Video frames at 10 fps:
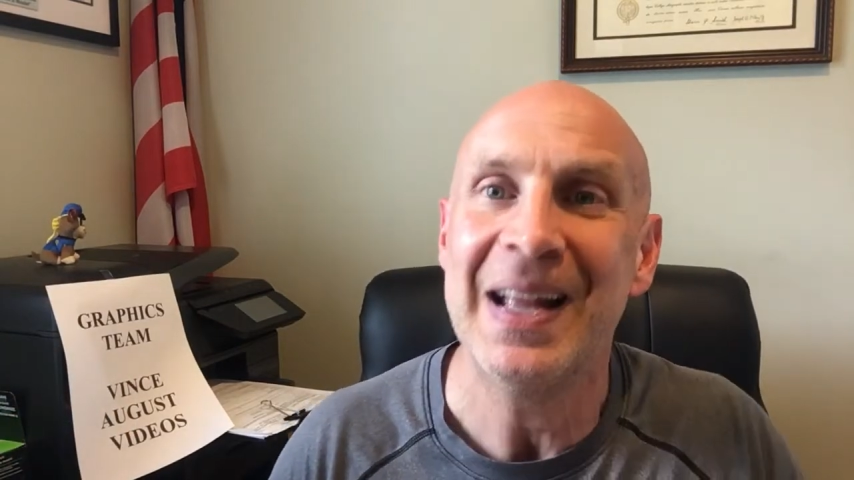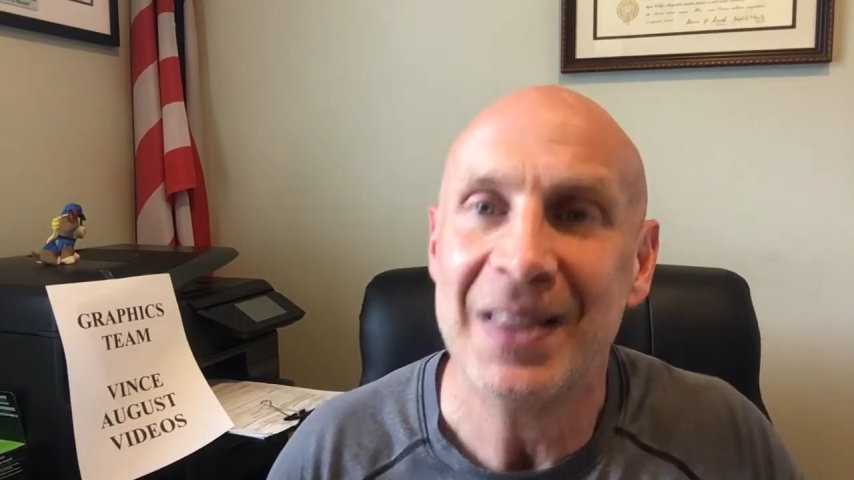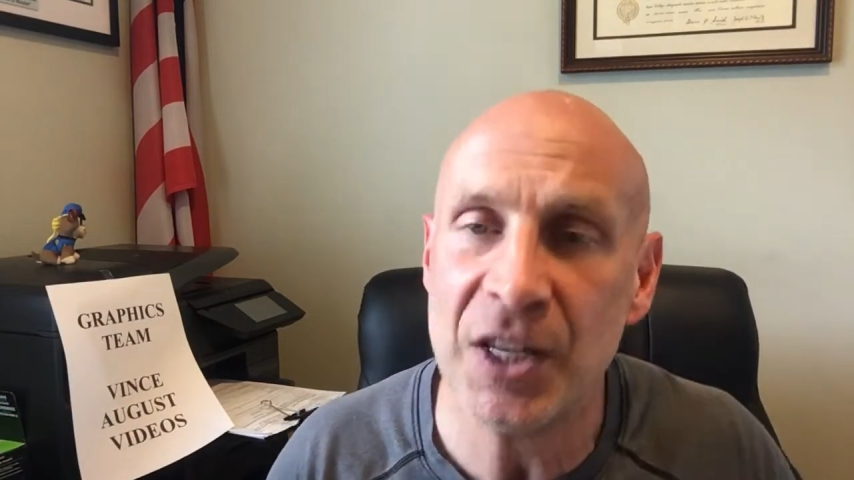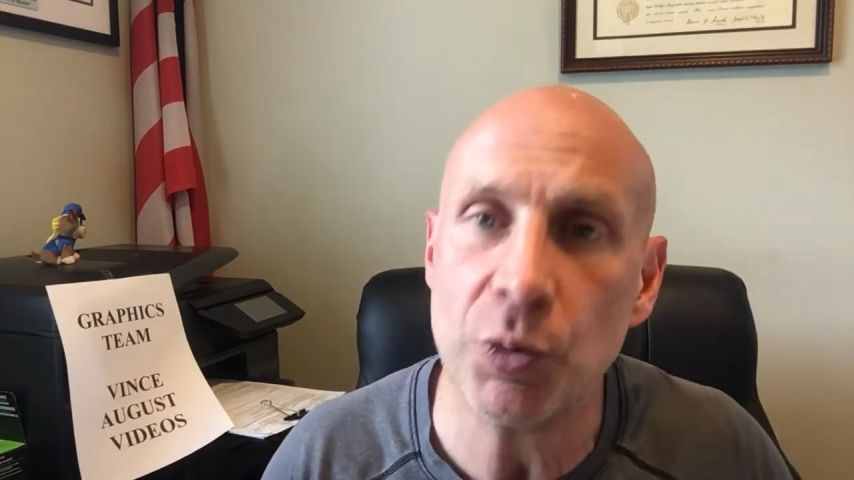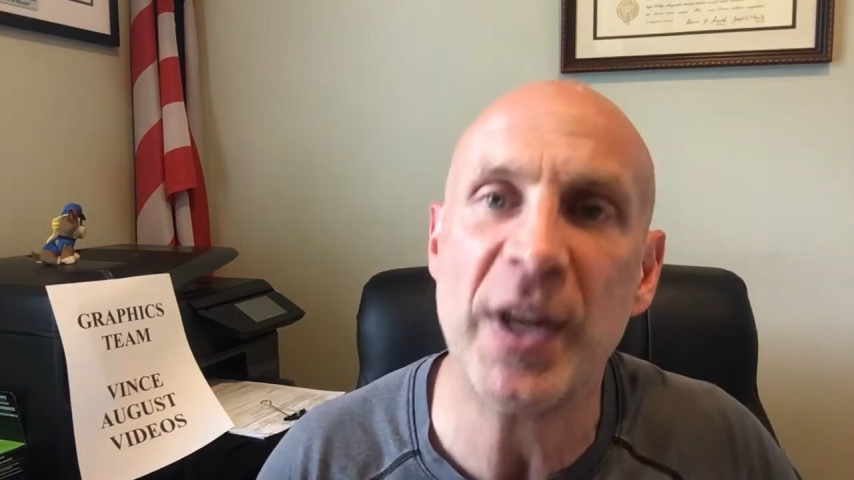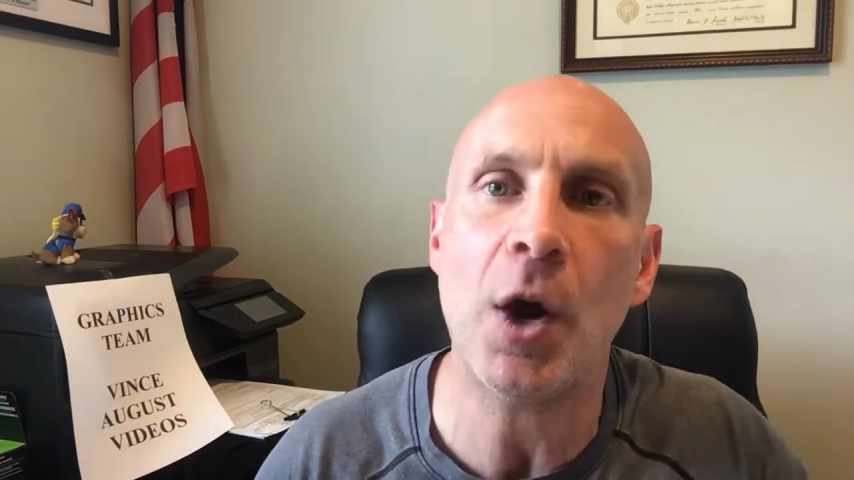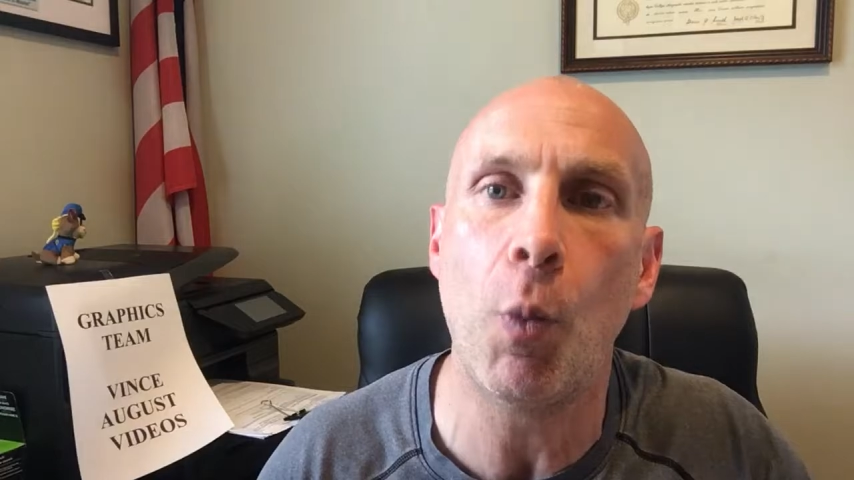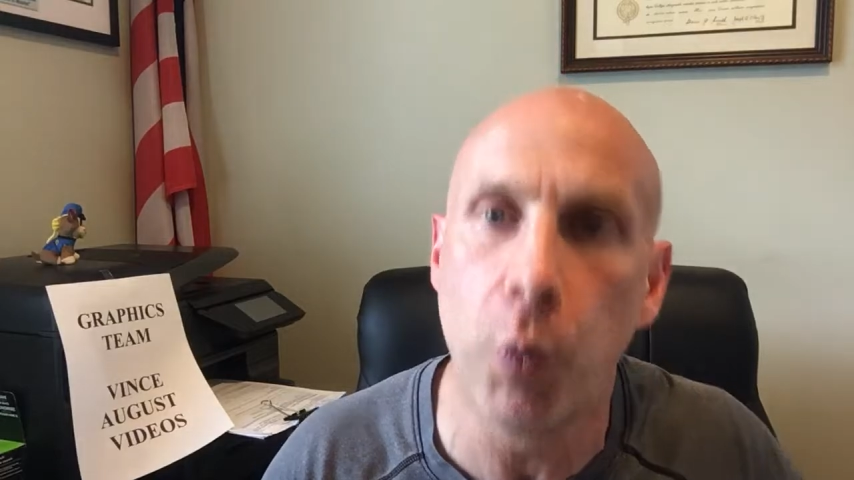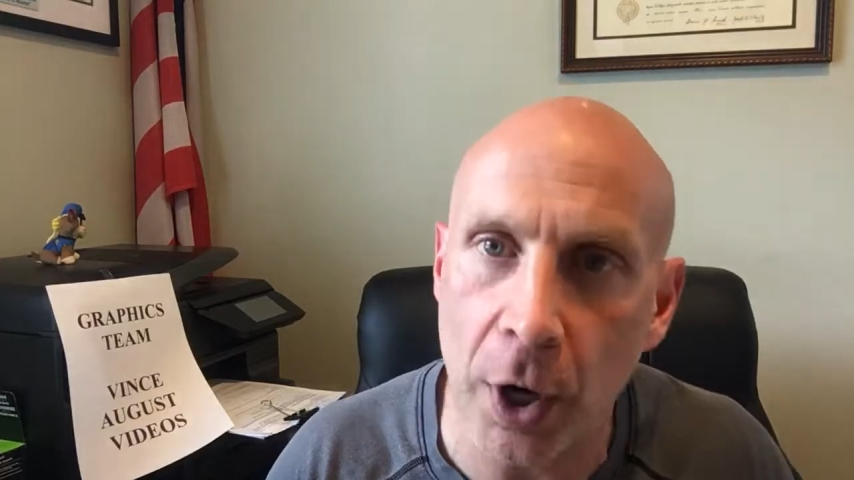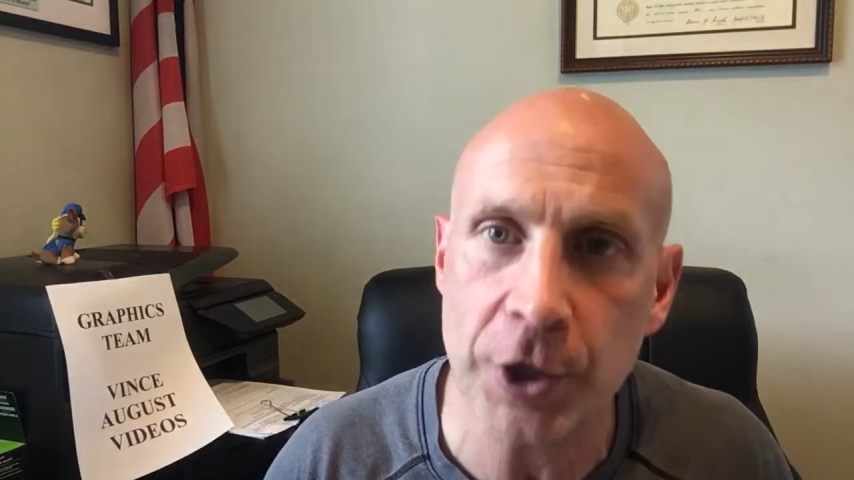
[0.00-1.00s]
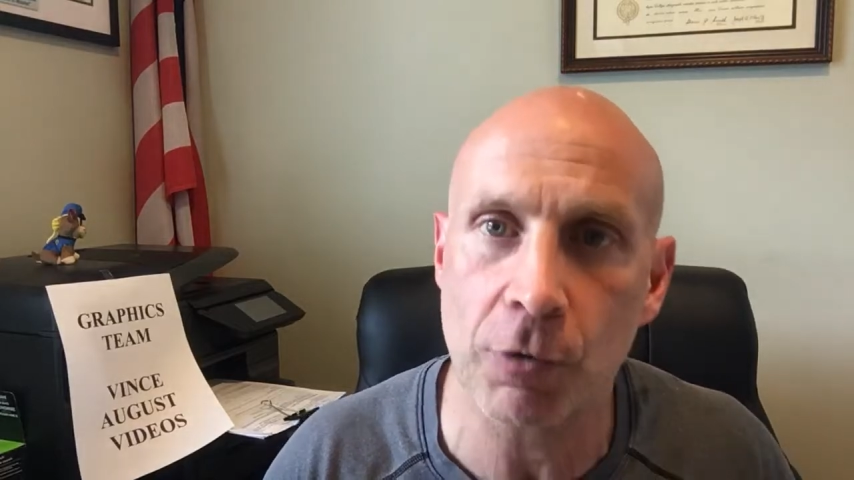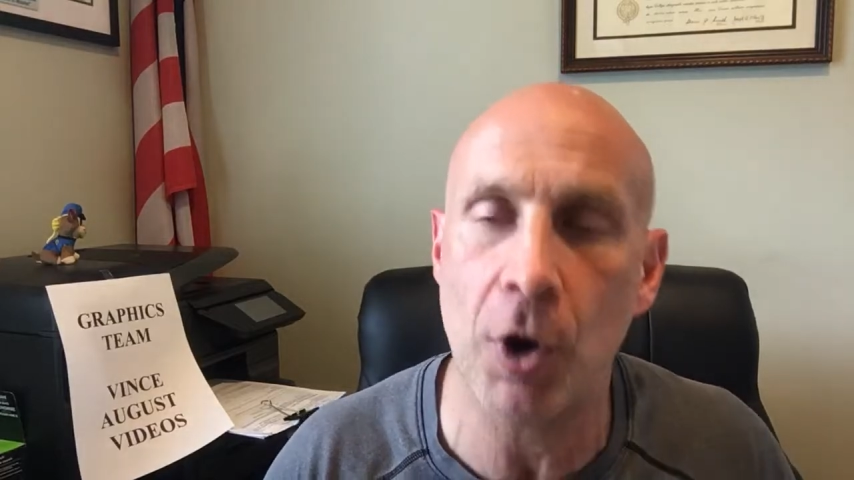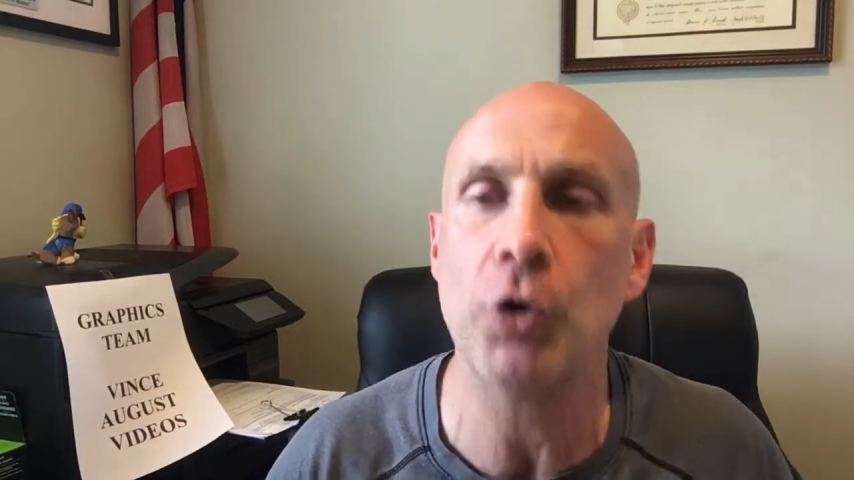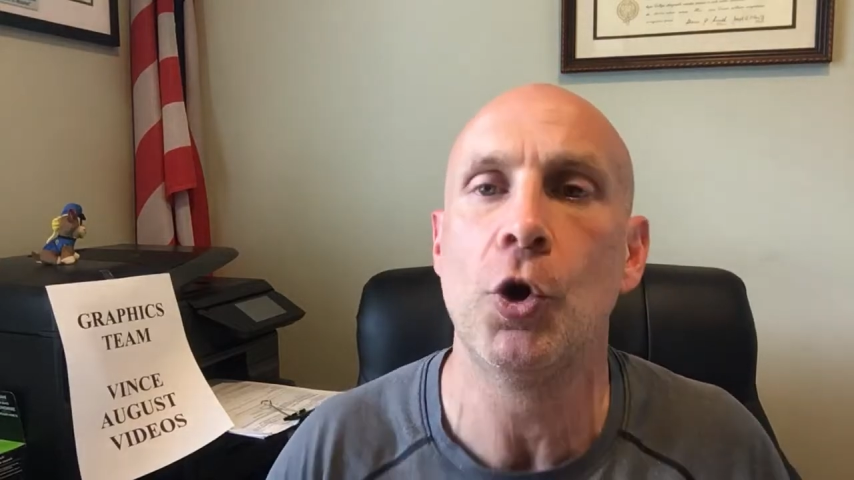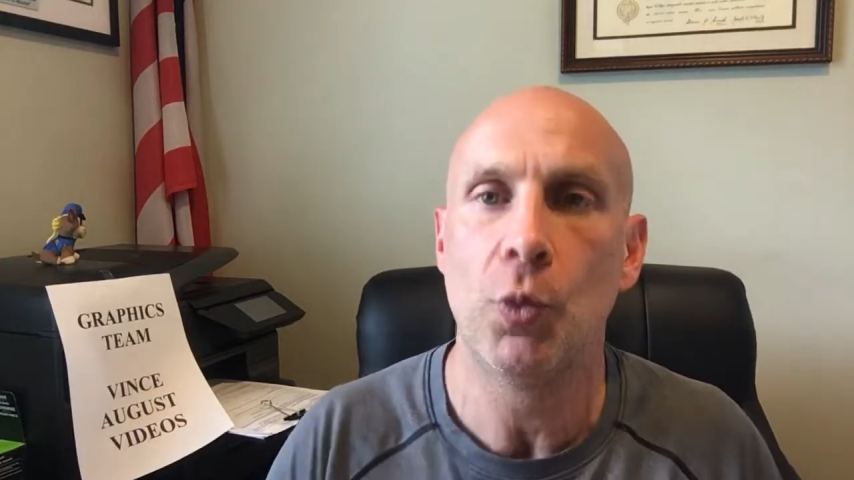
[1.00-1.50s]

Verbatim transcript: This week, a one year old